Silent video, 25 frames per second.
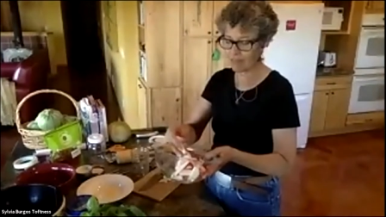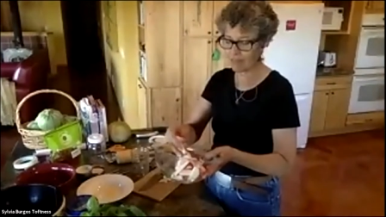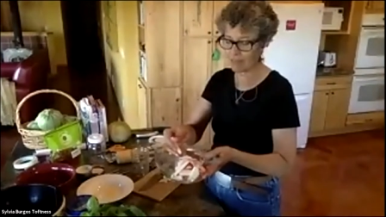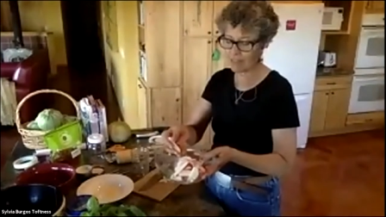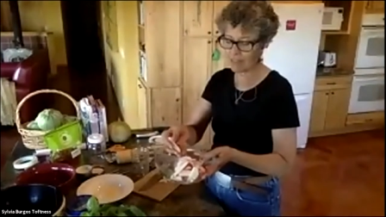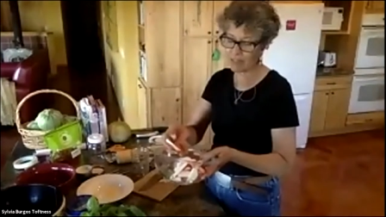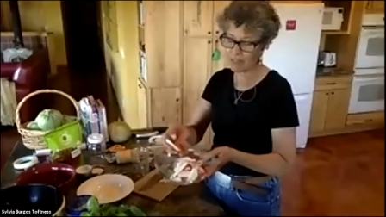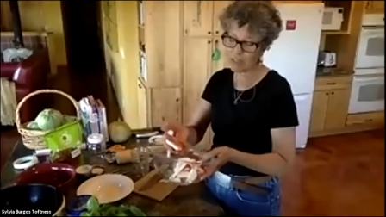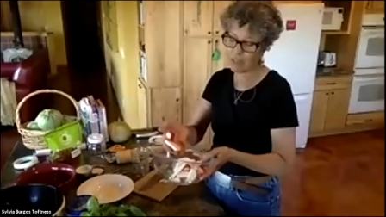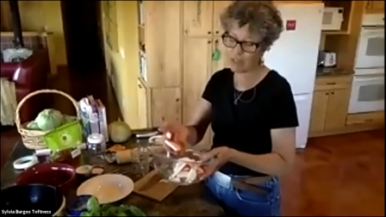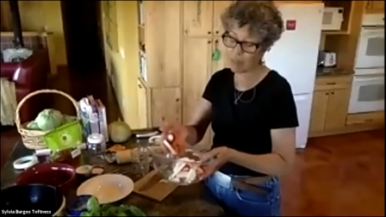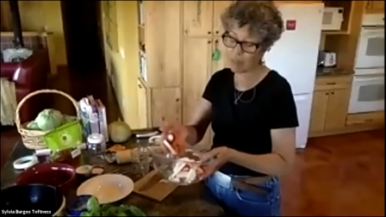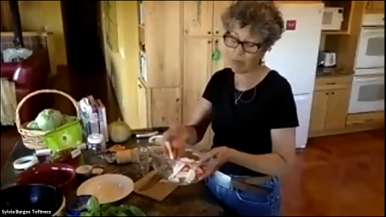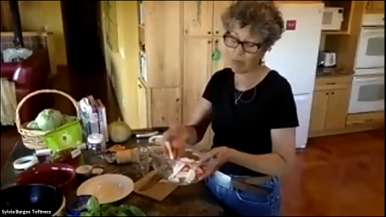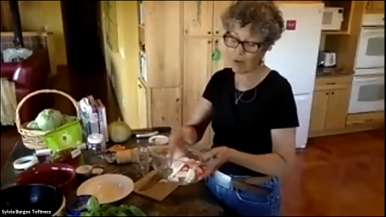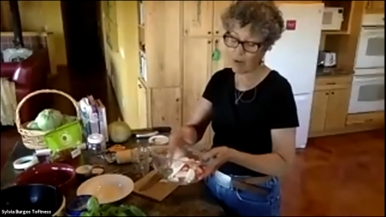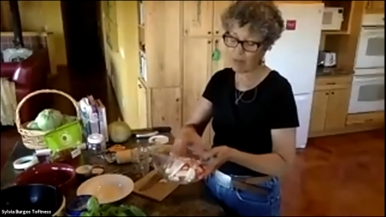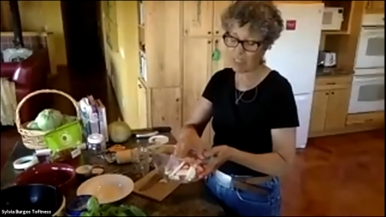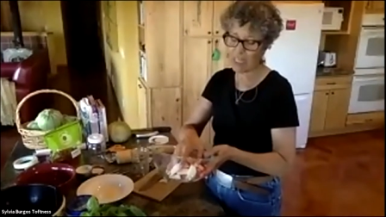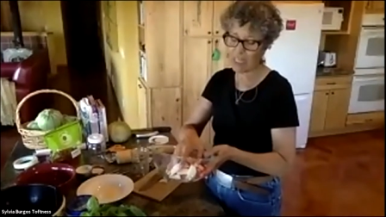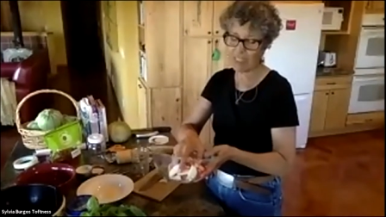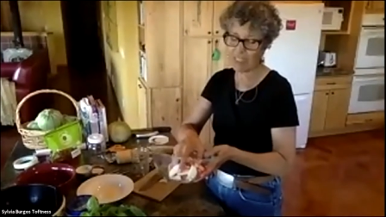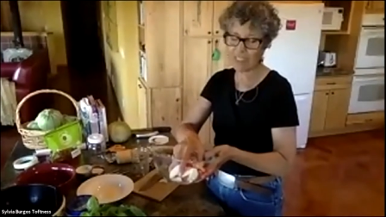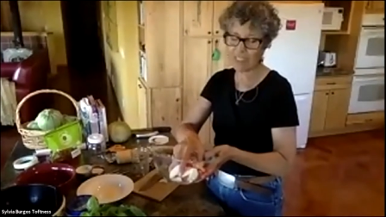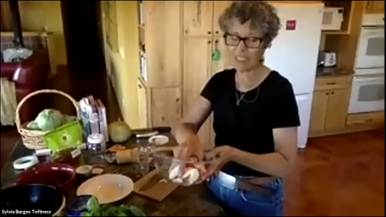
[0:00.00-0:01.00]
well, you
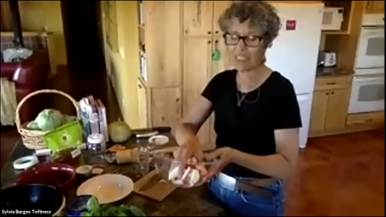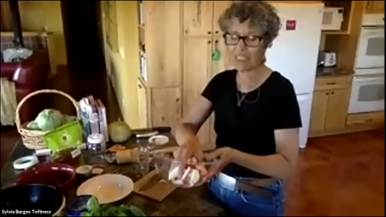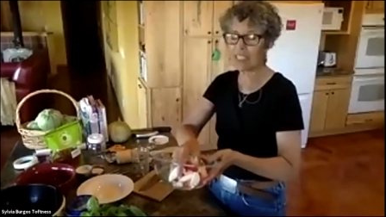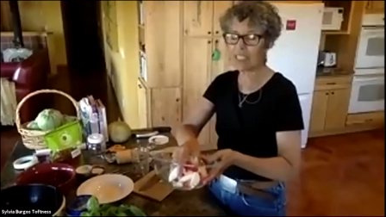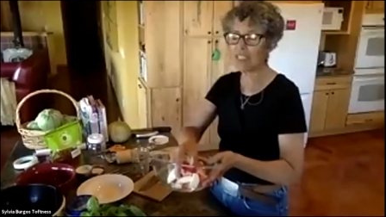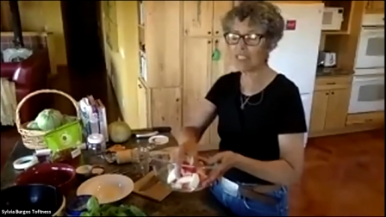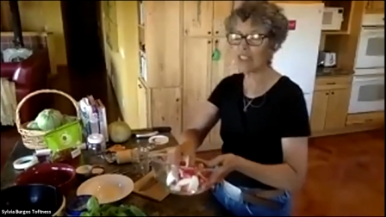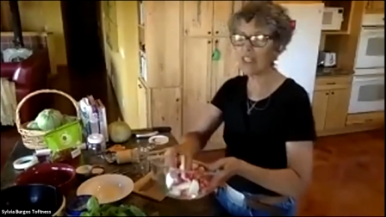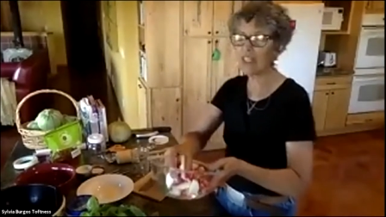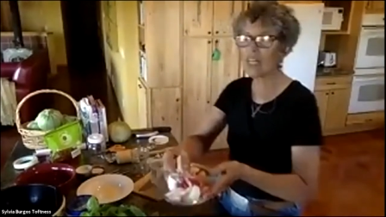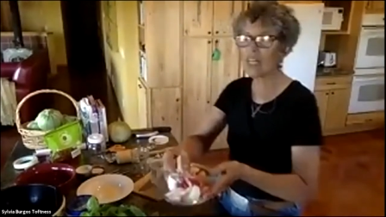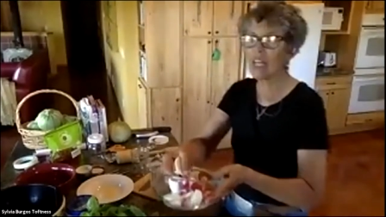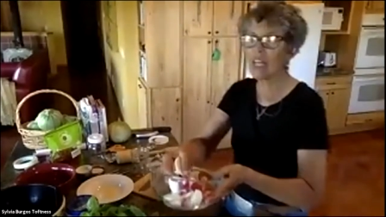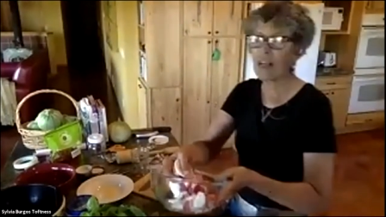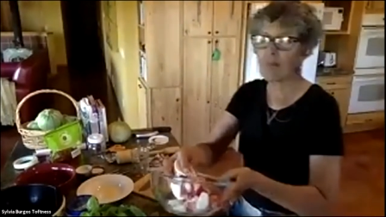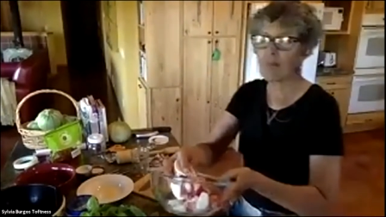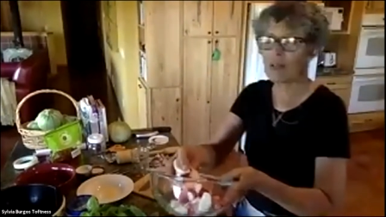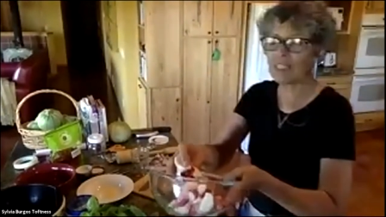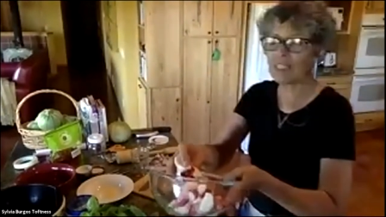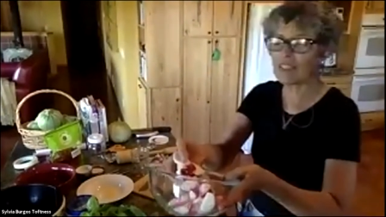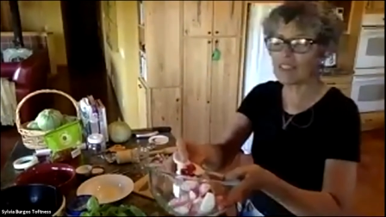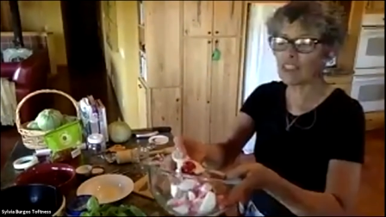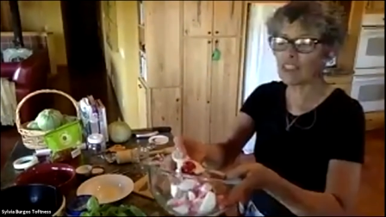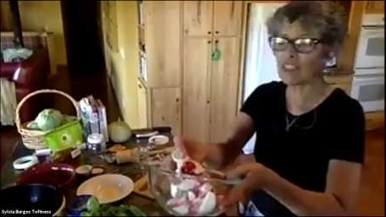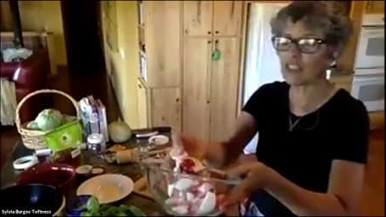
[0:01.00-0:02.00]
probably can't see it here,
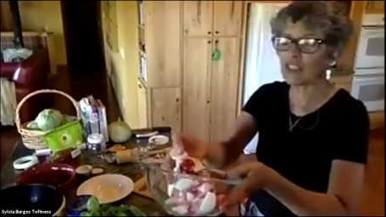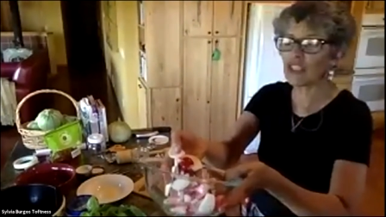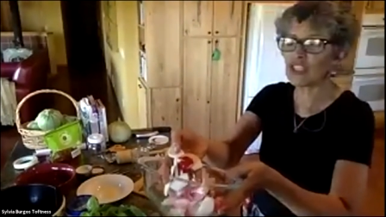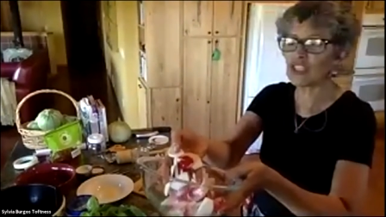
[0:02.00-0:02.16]
but it's